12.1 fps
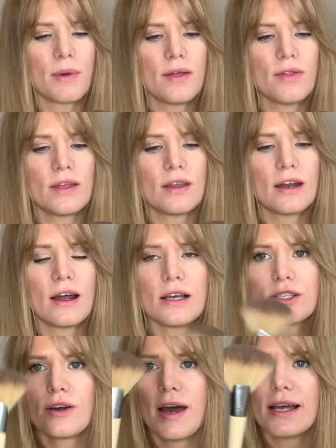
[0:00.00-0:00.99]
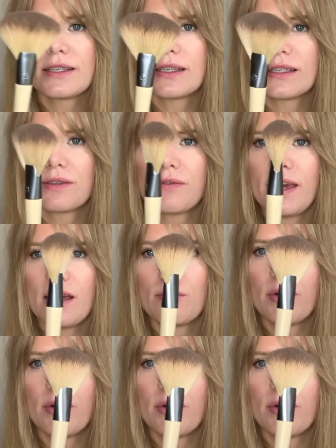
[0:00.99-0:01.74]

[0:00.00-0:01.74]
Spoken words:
And then it also has this fan